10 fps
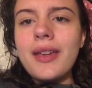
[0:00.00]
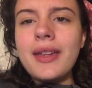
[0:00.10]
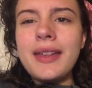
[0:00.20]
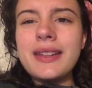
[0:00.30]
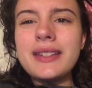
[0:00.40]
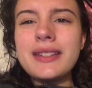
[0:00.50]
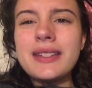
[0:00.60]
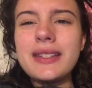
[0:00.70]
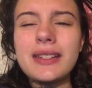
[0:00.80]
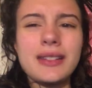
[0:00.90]

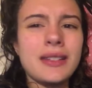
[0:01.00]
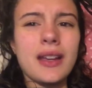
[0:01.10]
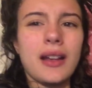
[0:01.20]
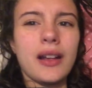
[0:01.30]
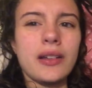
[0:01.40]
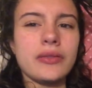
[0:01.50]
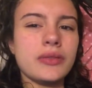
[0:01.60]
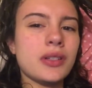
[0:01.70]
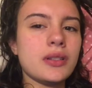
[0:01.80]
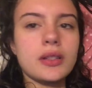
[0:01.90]
and yeah, I've
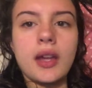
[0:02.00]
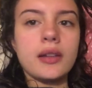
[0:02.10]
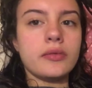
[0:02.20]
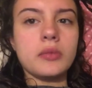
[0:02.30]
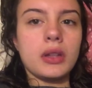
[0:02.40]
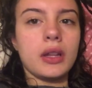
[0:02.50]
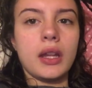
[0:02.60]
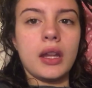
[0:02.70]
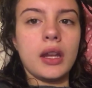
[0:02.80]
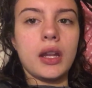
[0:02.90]
just kind of been
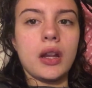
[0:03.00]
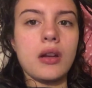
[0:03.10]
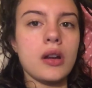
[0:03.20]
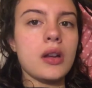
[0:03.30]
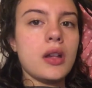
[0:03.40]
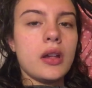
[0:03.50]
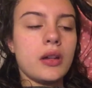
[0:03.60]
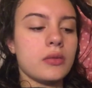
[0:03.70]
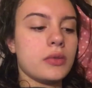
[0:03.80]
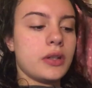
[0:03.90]
laying here. I've
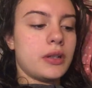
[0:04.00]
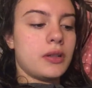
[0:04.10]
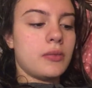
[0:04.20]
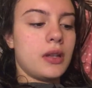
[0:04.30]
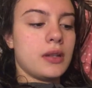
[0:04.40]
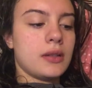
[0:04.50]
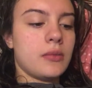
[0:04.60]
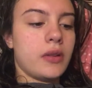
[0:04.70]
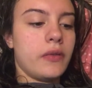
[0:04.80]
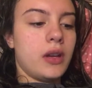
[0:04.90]
been watching some
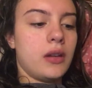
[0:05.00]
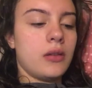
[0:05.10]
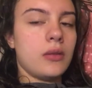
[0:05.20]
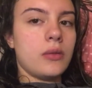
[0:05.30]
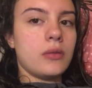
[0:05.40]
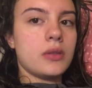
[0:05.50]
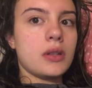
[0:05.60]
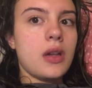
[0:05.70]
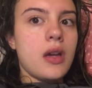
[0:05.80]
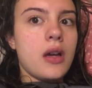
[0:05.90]
ASMR videos.
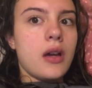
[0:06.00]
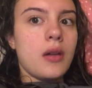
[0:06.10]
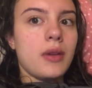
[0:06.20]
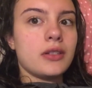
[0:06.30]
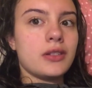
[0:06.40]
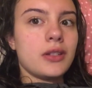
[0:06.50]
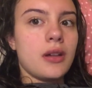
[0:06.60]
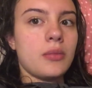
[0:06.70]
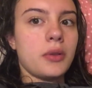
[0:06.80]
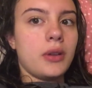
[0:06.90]
I'm actually
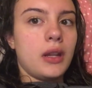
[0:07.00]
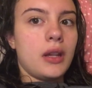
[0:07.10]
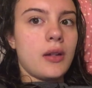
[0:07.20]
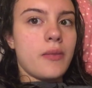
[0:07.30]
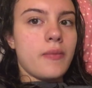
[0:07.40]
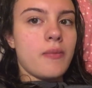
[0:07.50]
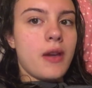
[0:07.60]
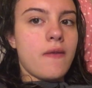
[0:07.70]
uploading my